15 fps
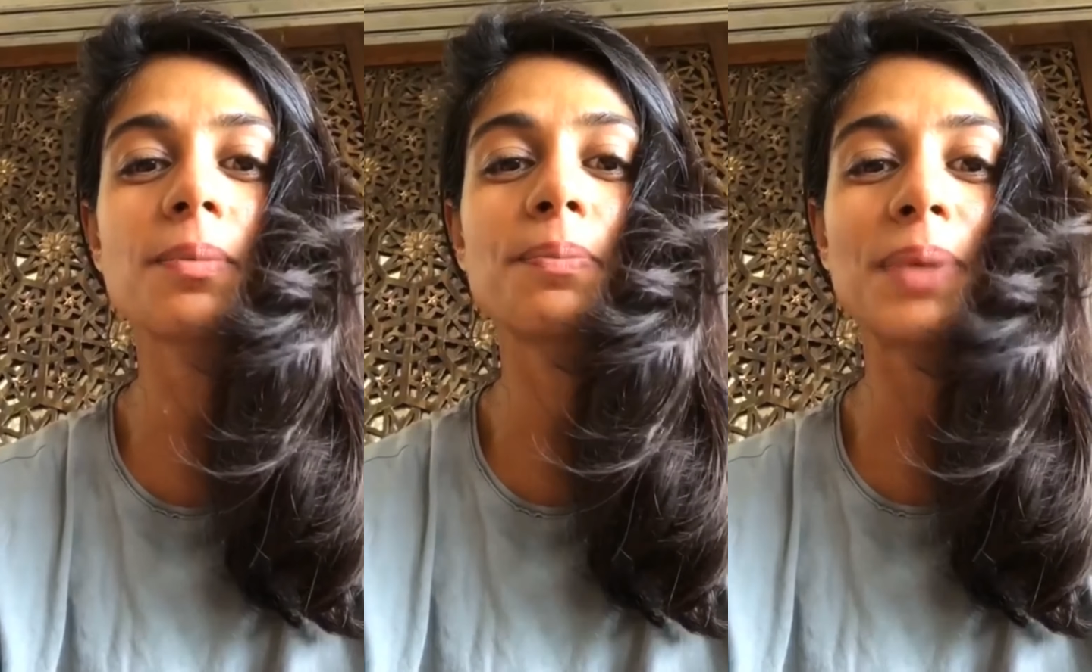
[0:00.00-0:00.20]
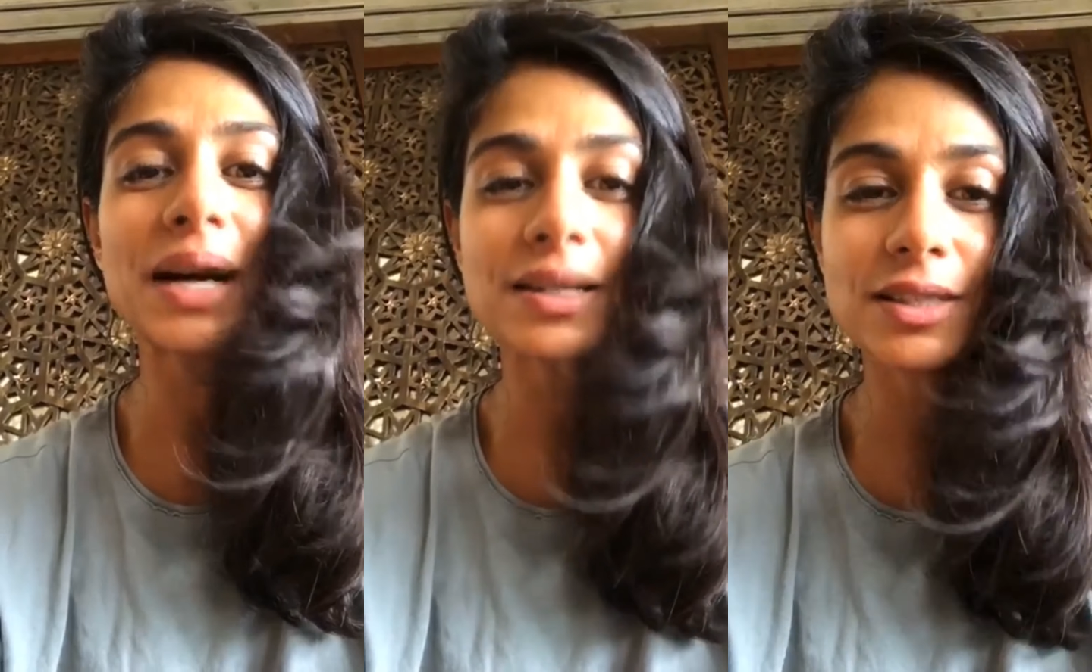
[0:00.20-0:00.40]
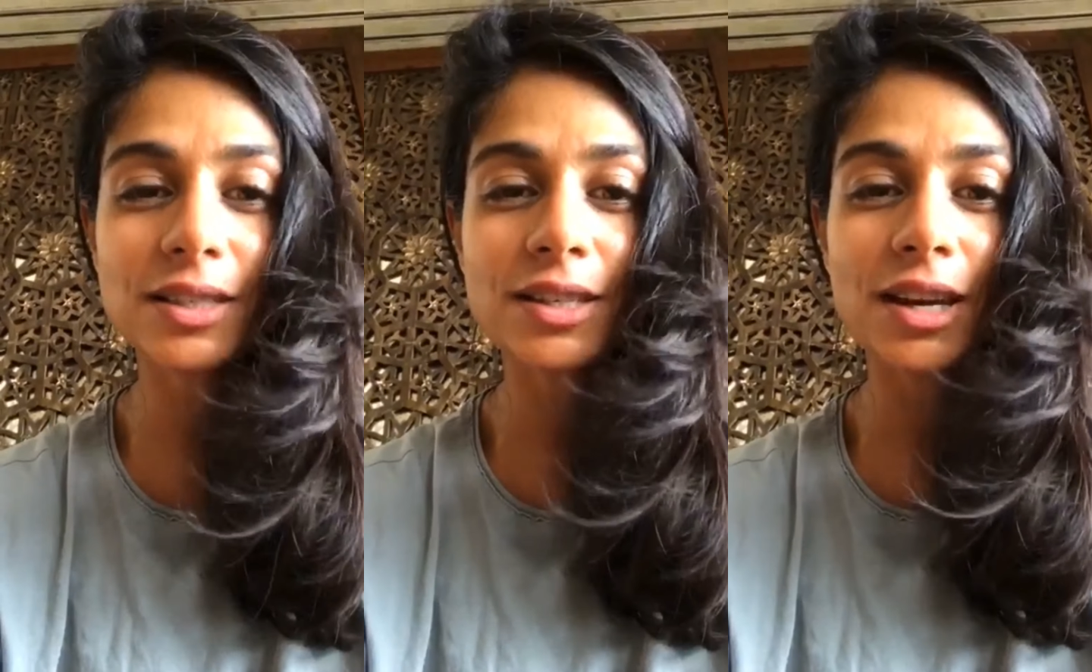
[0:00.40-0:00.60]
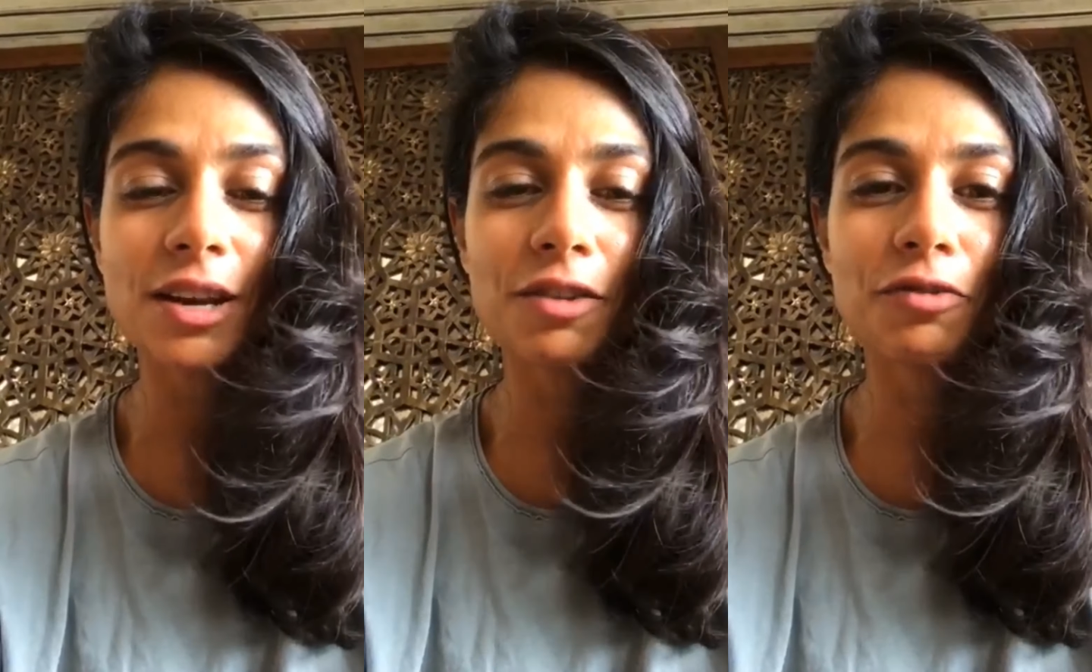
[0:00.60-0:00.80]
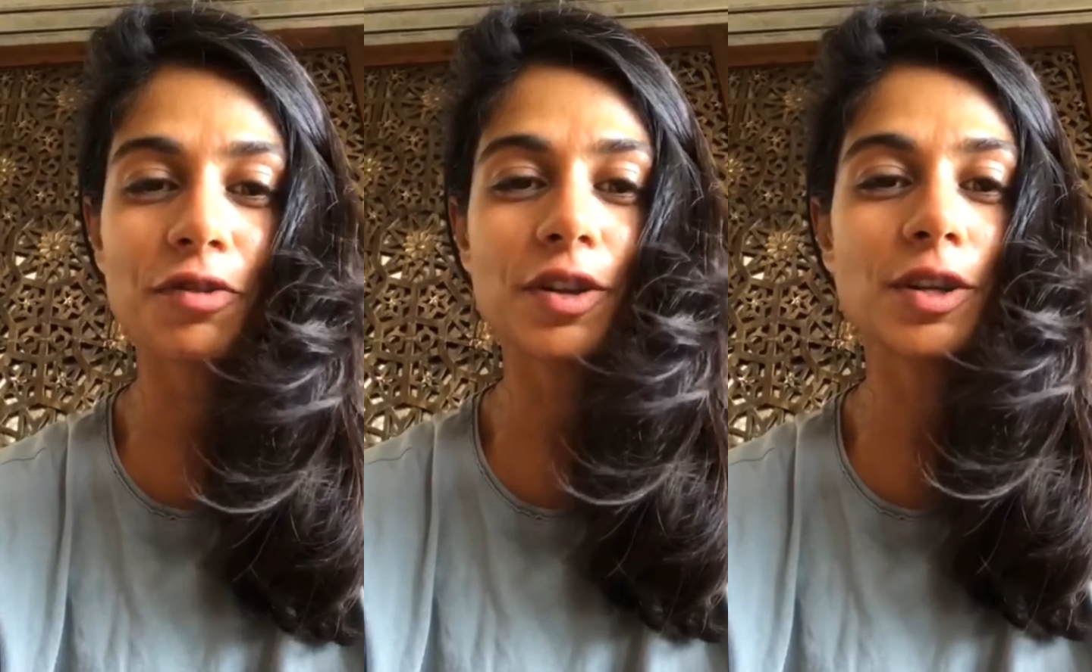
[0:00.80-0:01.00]
best day
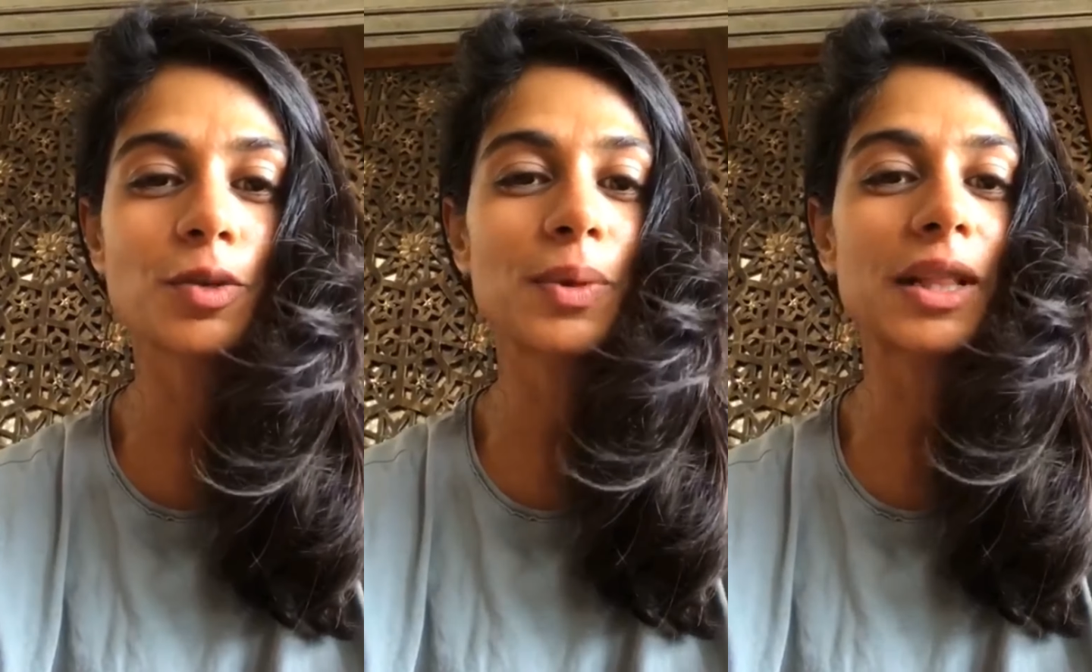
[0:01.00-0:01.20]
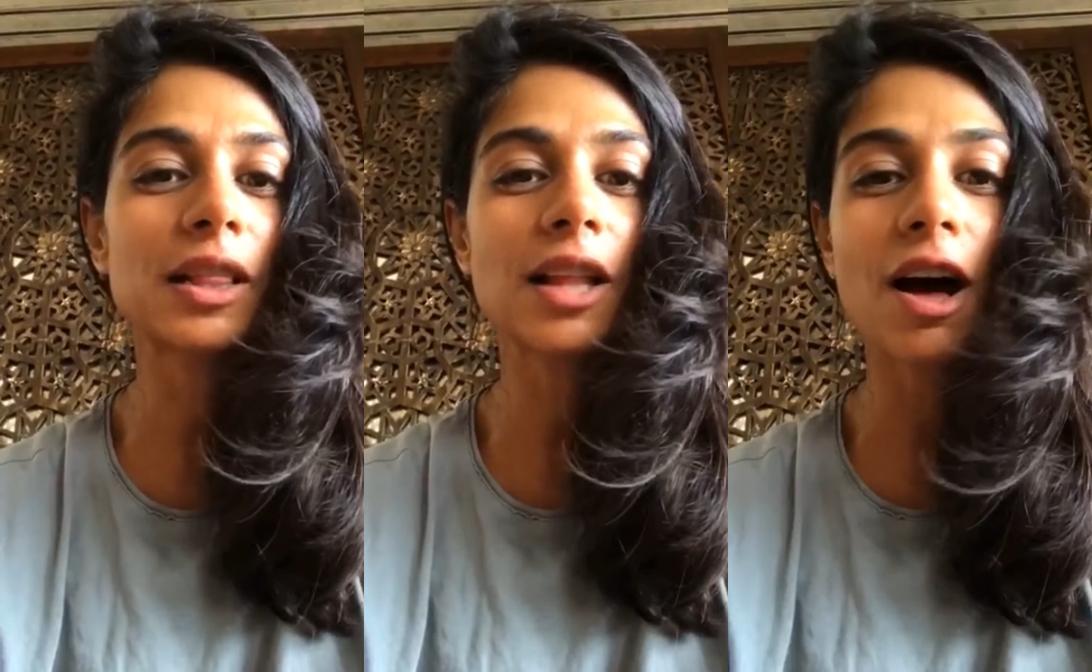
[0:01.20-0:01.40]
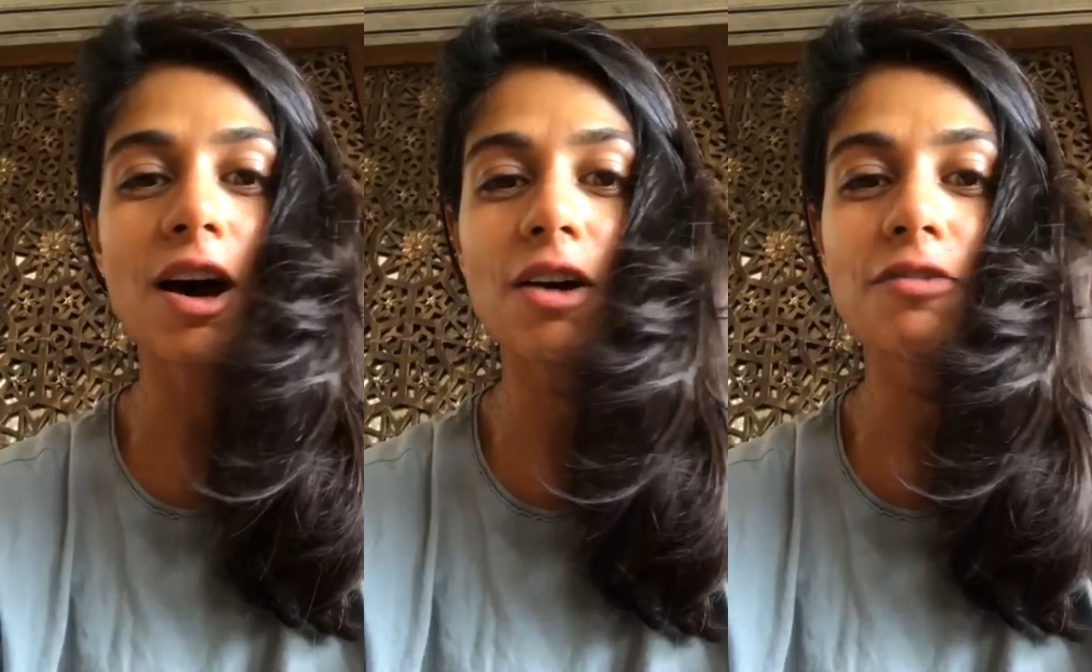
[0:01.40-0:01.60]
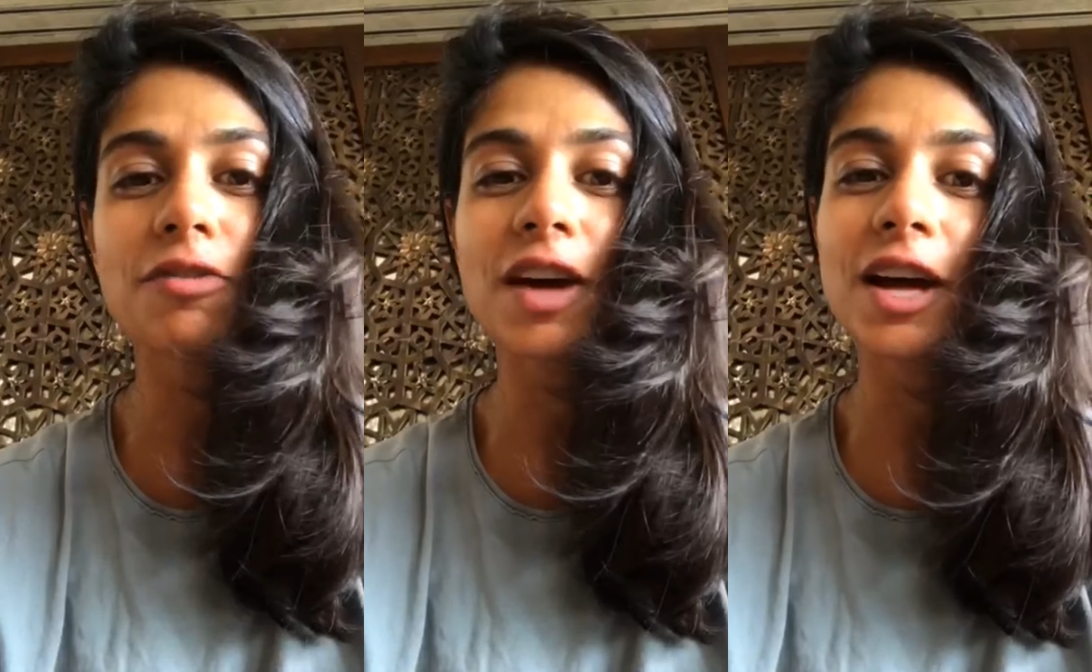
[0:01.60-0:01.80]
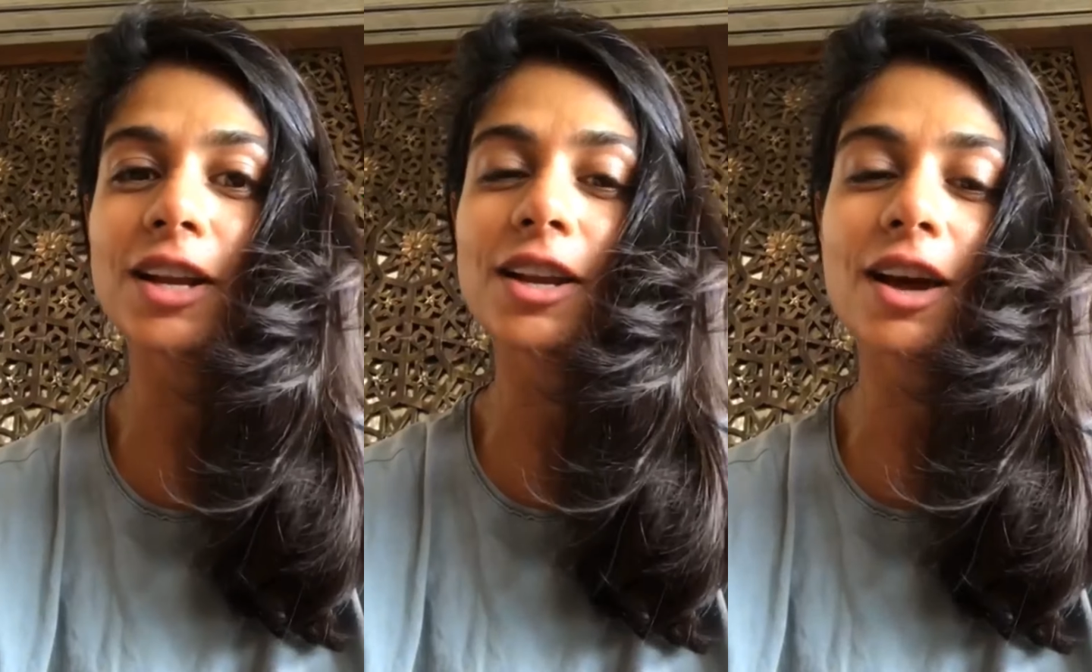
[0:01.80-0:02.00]
filled with love
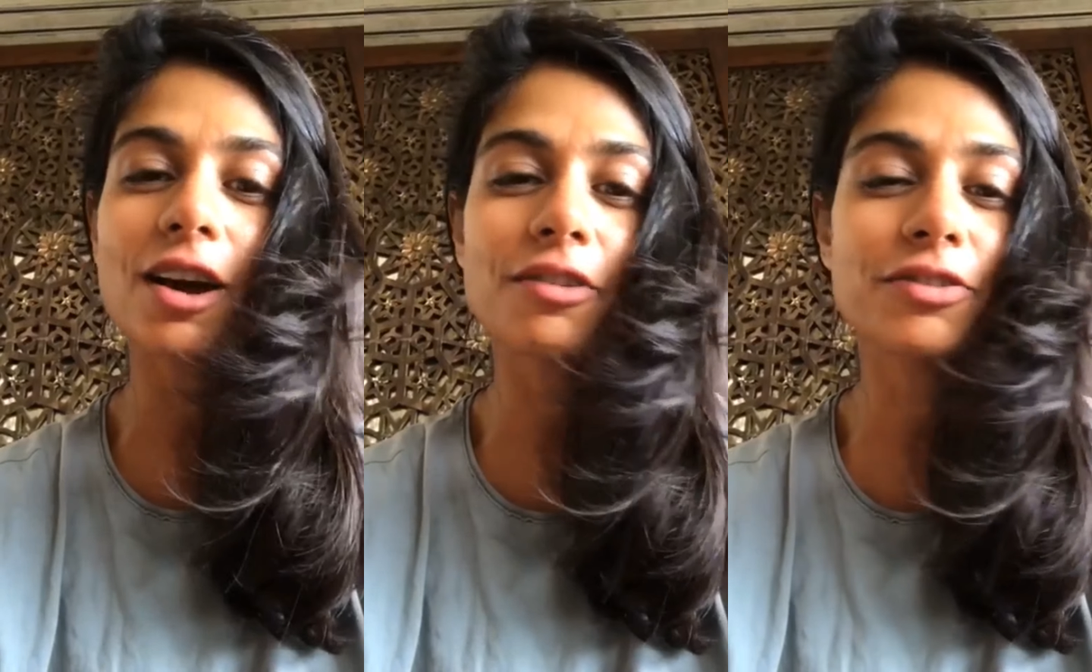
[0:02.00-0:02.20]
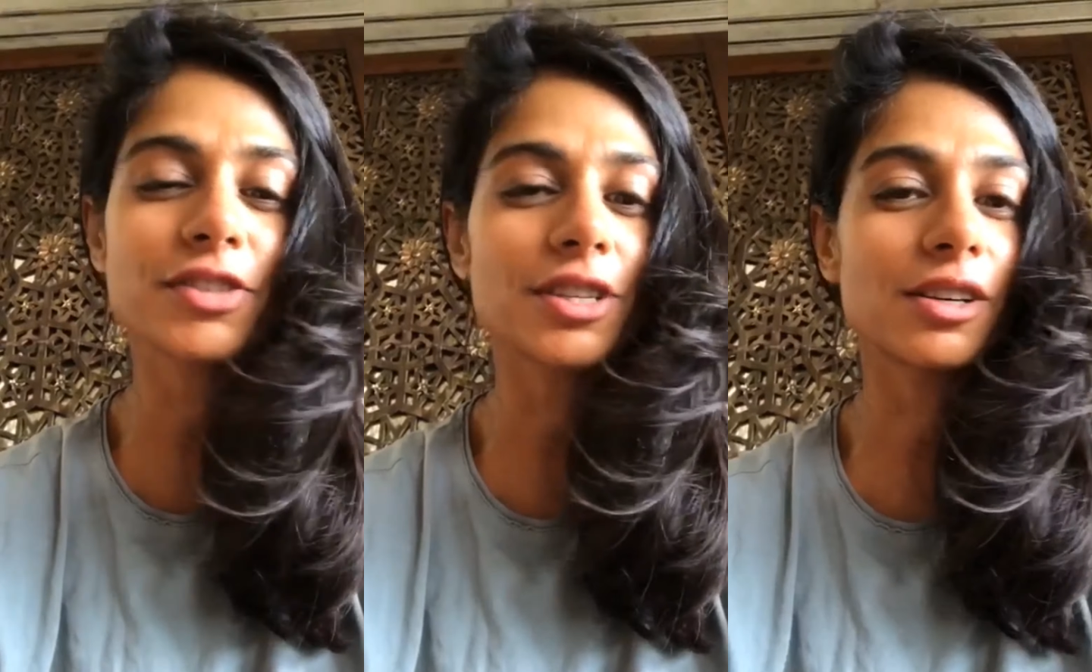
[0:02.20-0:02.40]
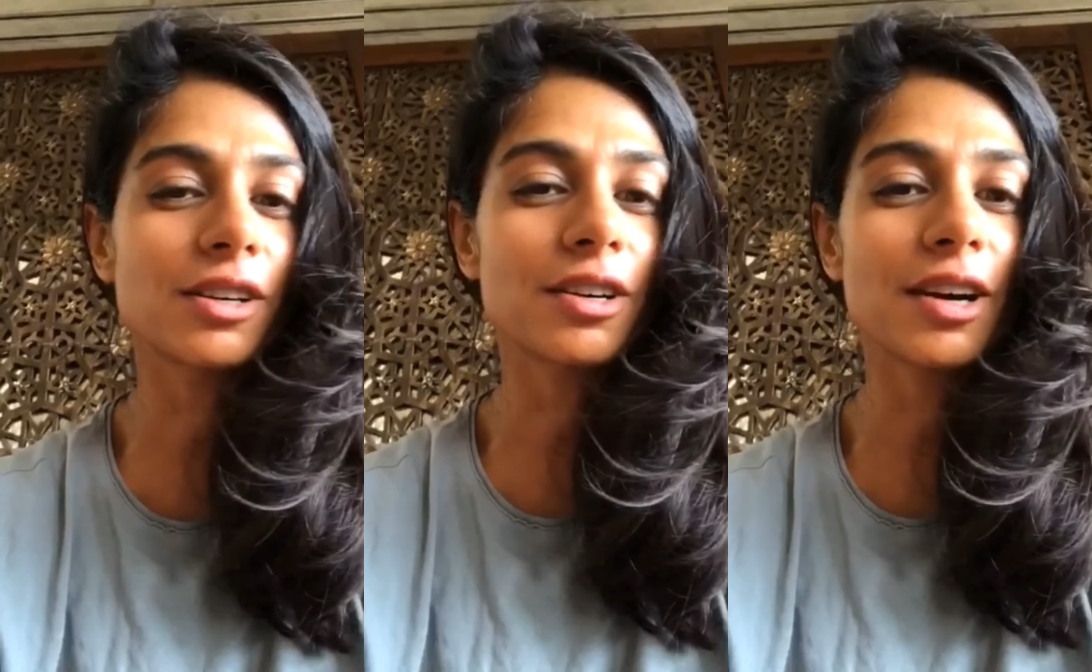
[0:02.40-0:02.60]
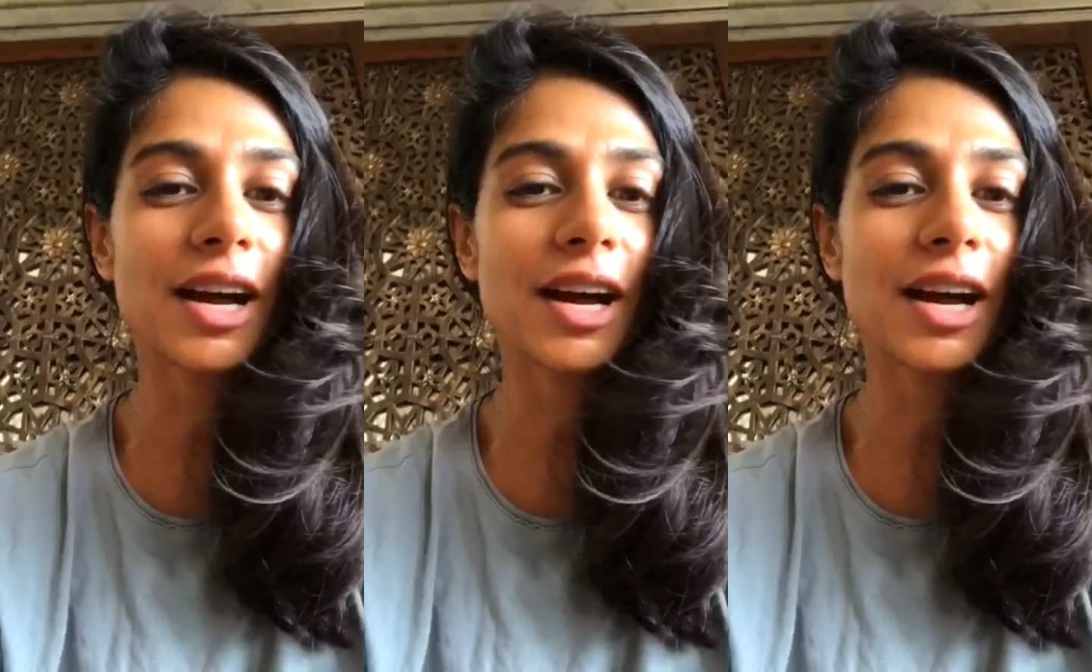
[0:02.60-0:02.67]
and laughter